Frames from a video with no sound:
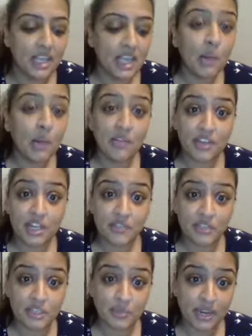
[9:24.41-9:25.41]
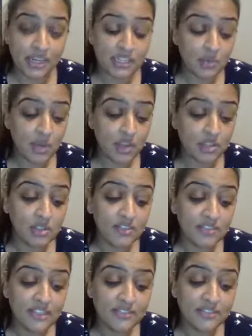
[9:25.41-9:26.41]
Oh, I've heard of this brand as well. So it's
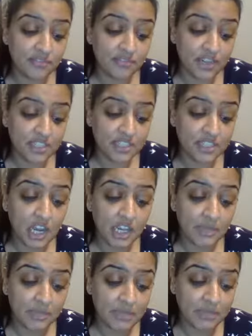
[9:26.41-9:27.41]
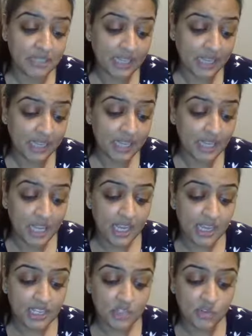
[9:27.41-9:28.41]
Fifi and Friends Kind Baby Care.
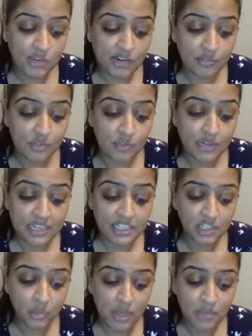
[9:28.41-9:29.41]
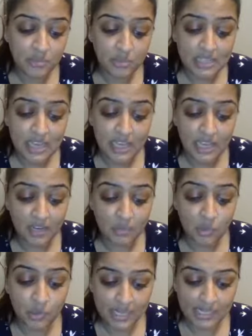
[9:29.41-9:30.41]
It's travel cleansing wipes with
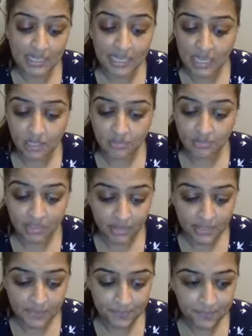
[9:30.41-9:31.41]
organic aloe vera.